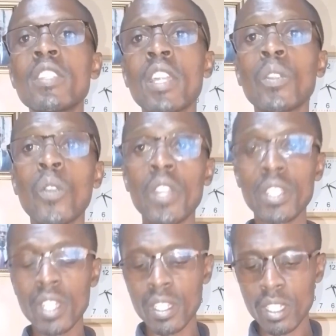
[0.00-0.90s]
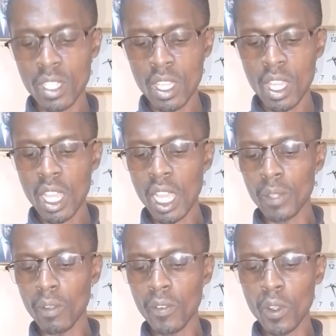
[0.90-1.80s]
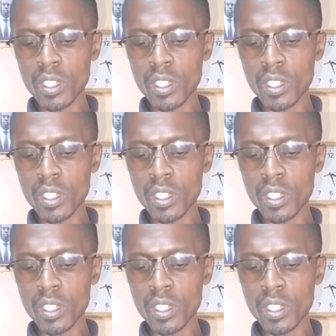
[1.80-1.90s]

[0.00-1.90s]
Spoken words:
and colleges, and of course,